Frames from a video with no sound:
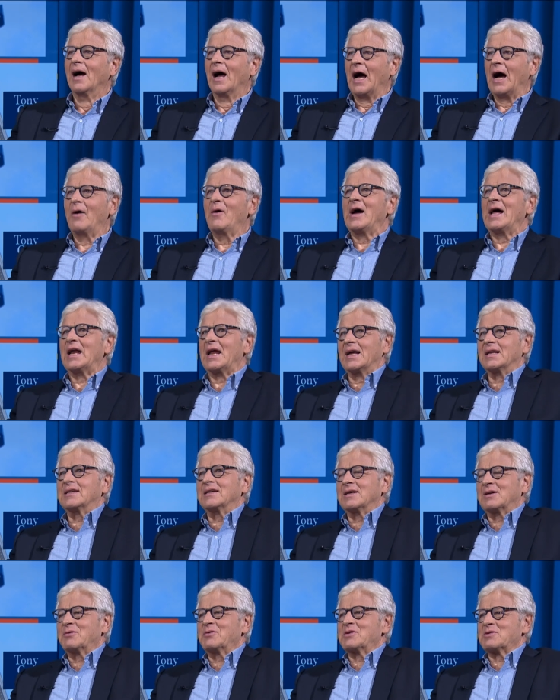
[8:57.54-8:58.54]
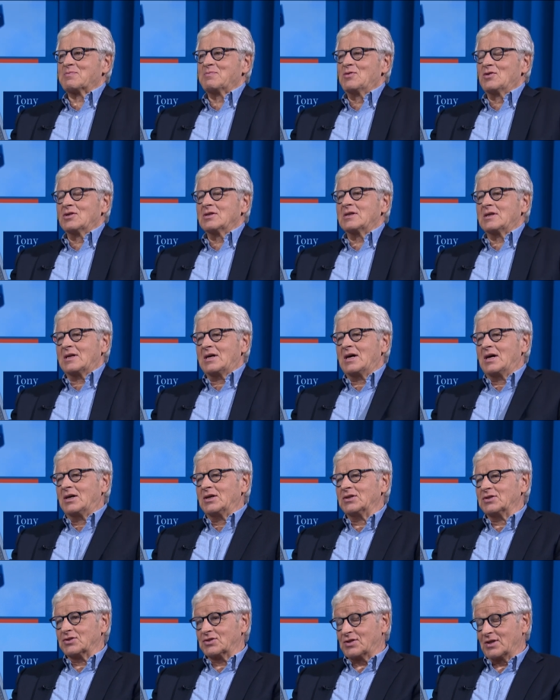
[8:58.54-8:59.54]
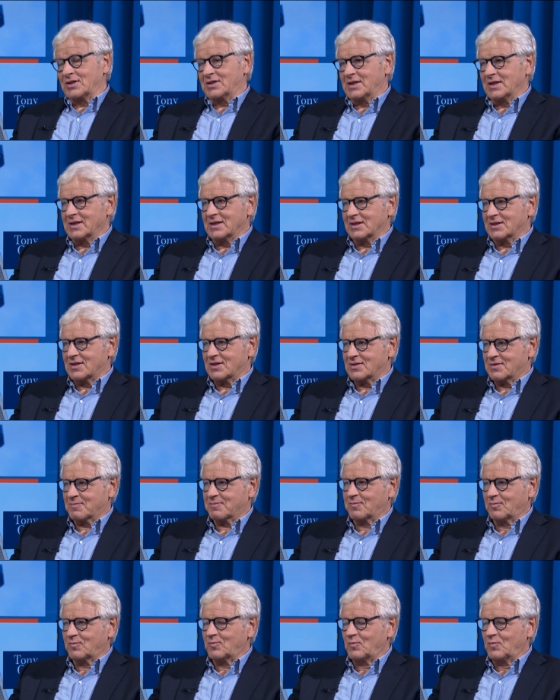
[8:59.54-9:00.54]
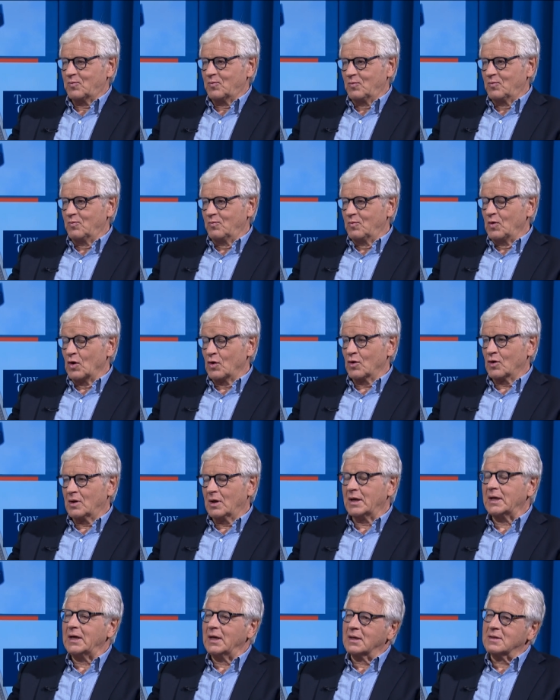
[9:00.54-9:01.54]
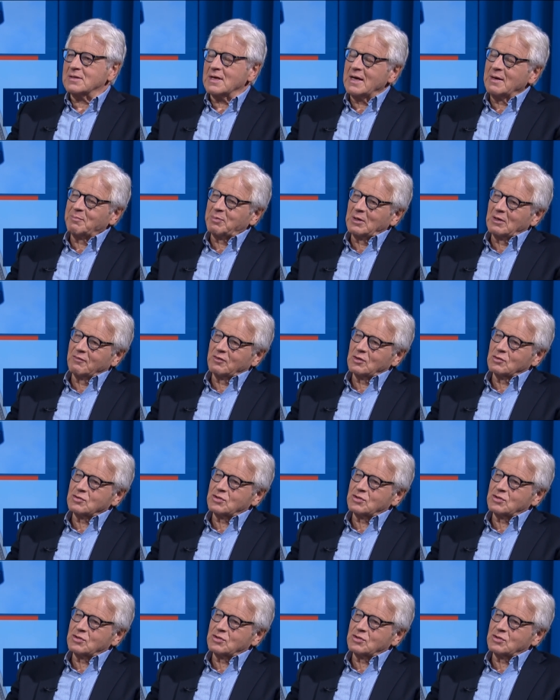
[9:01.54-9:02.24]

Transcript: Well, I think it was more than a hunch. I think it's an early example of your